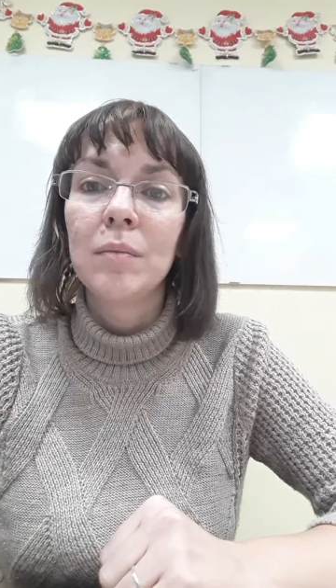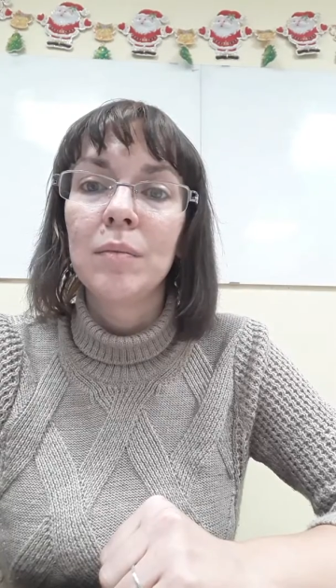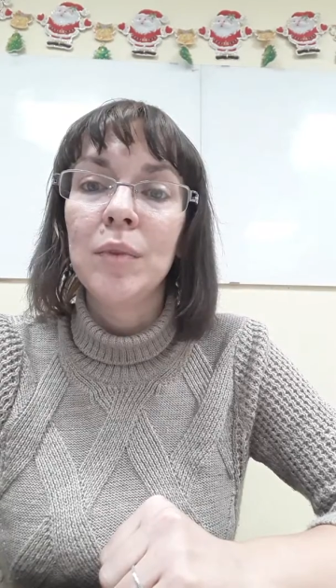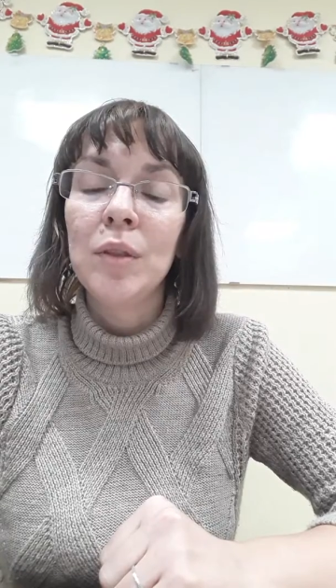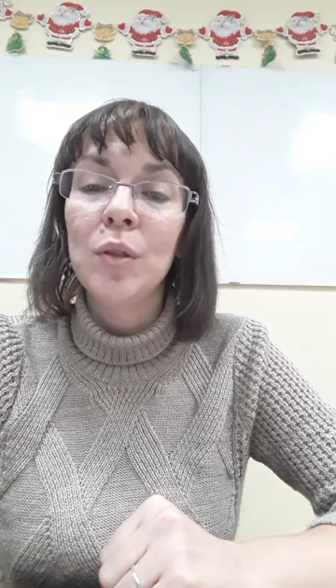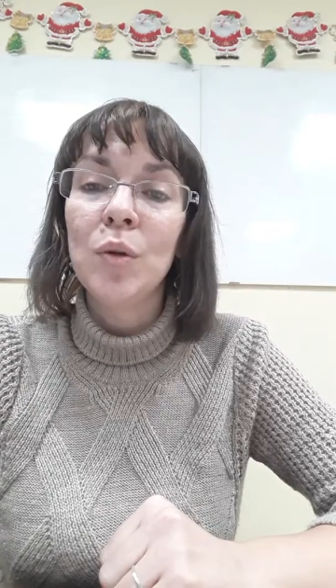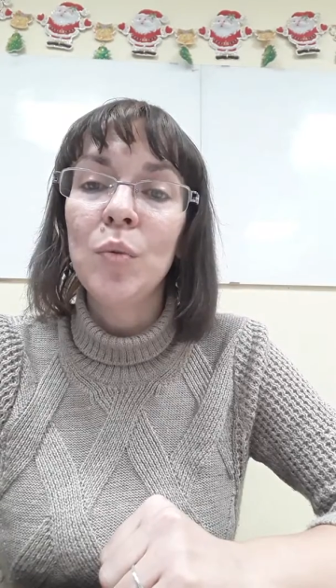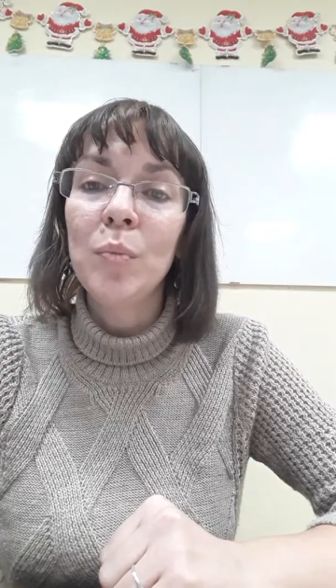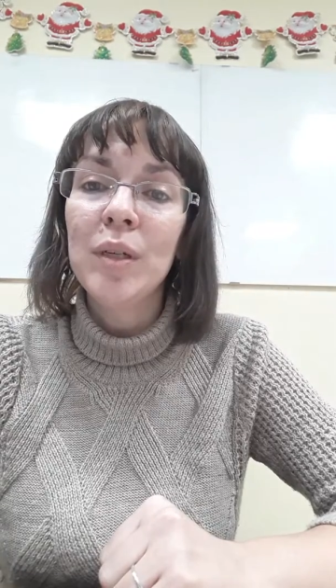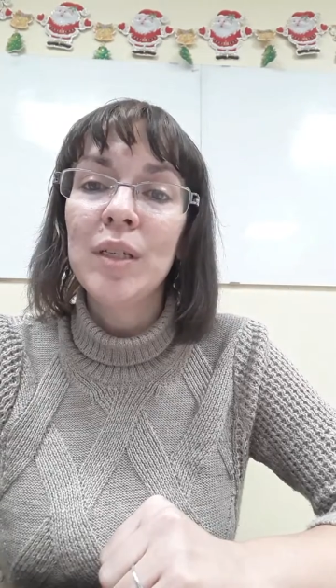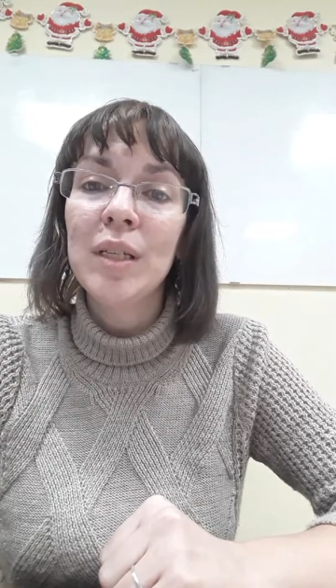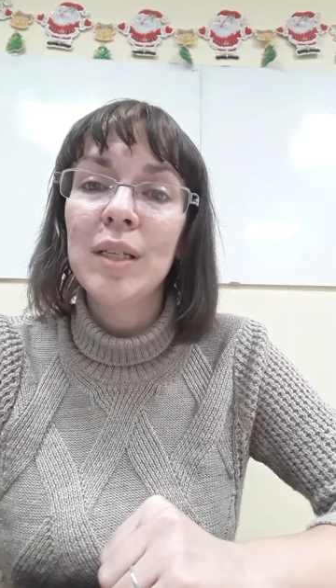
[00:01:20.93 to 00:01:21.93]

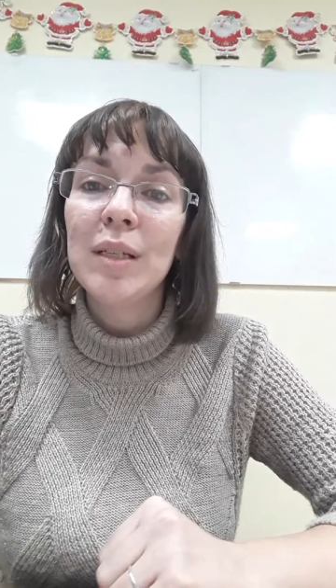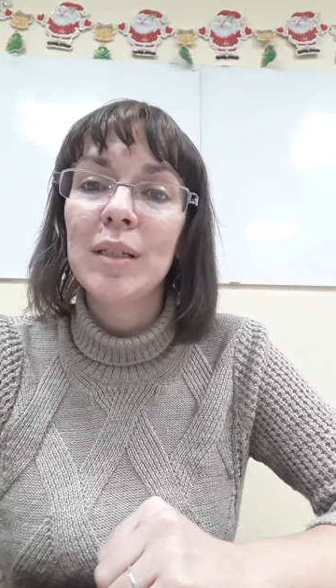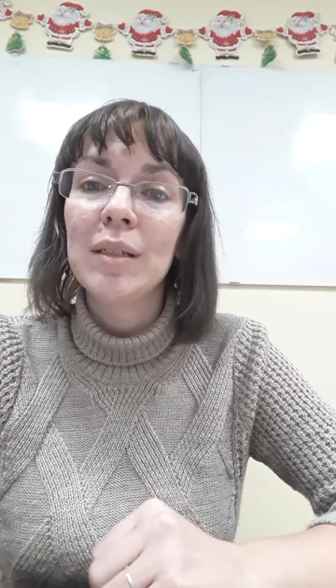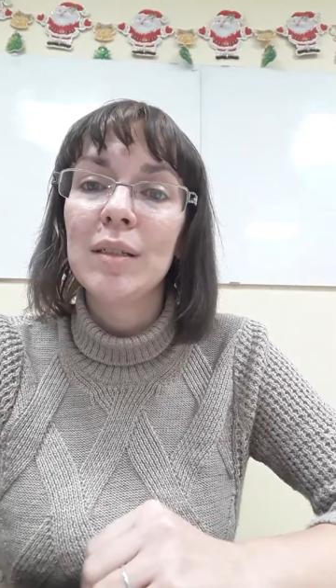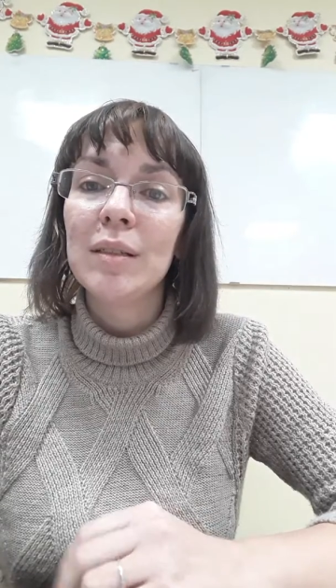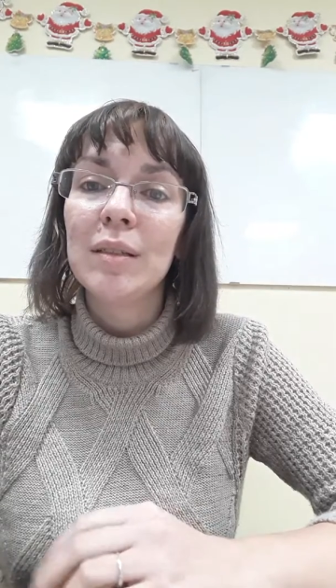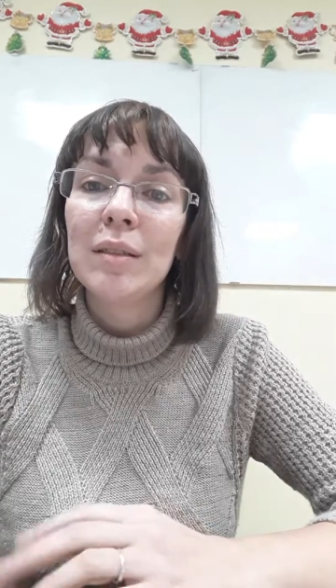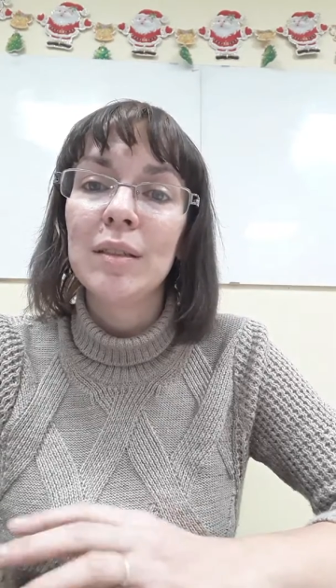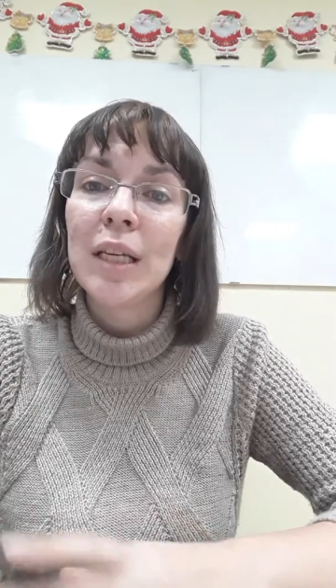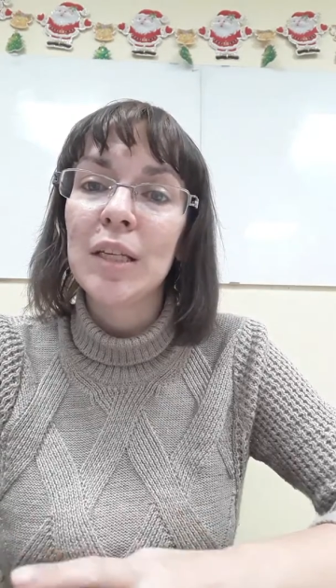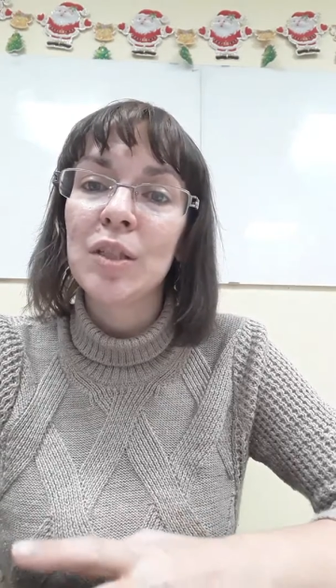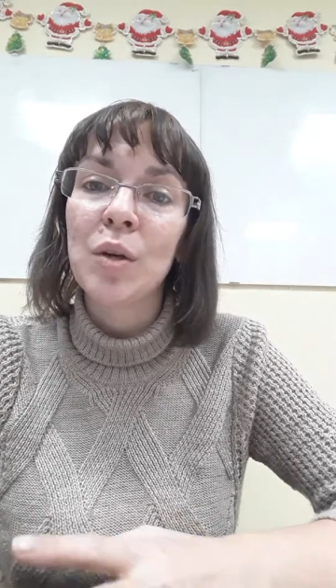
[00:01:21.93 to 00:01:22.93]
nobody
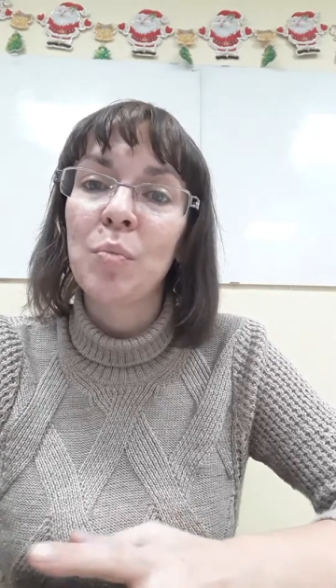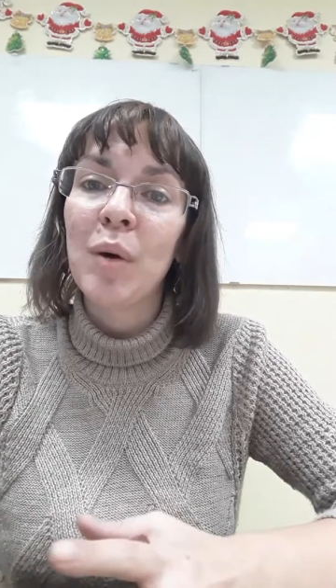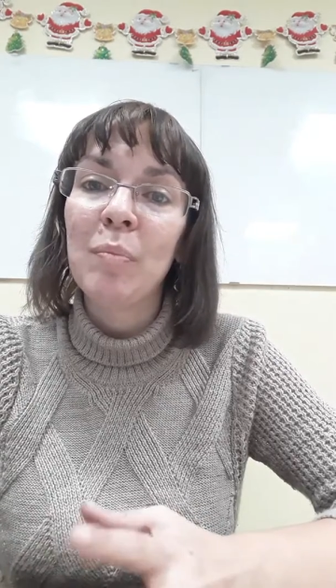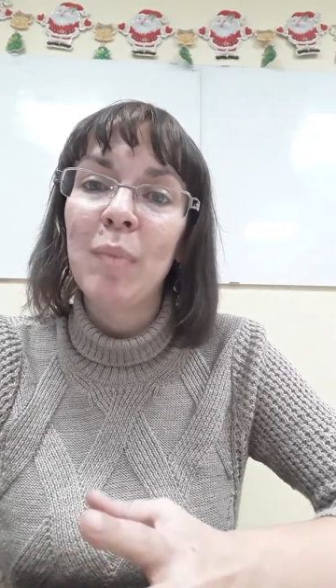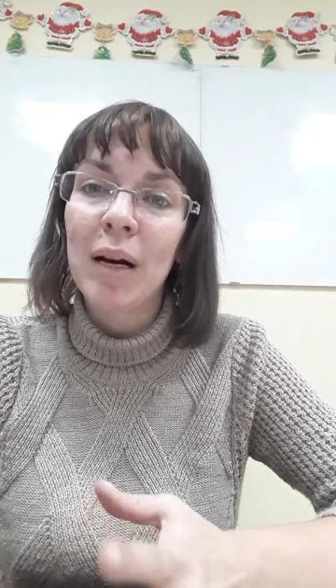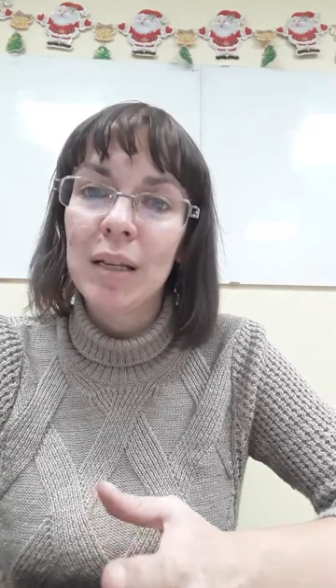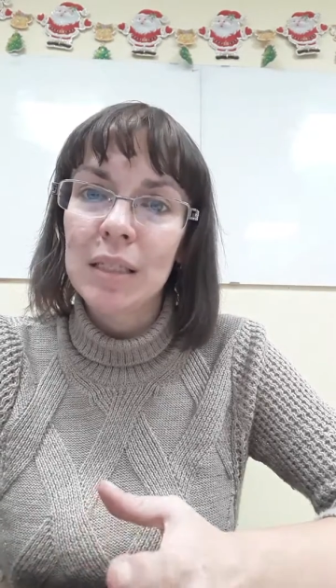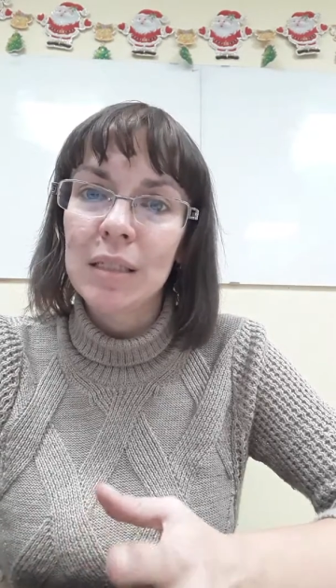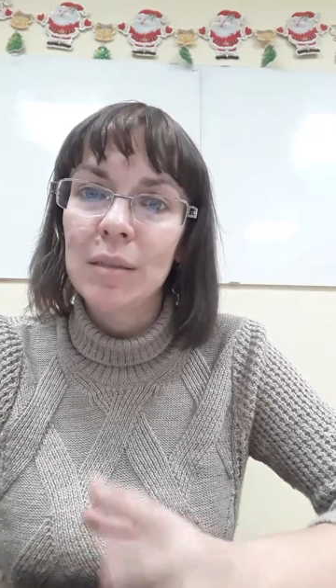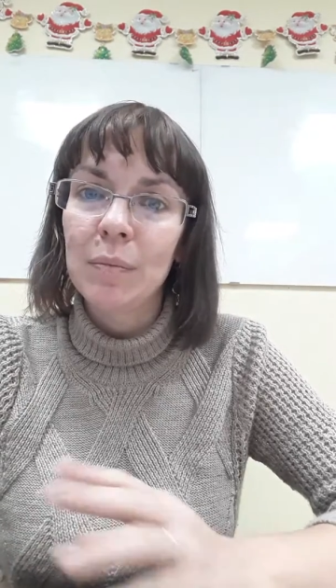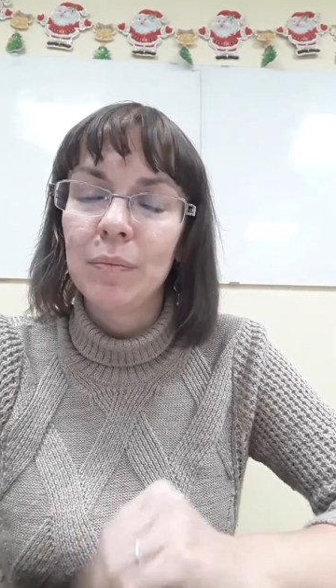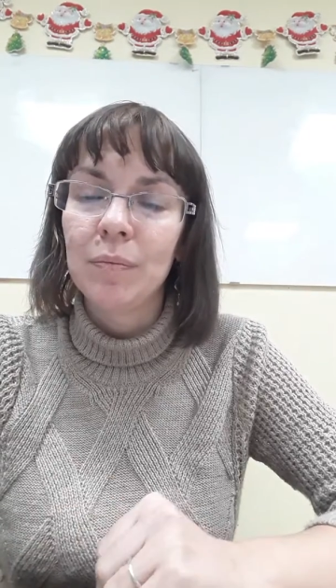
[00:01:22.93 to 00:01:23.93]
takes her by bus.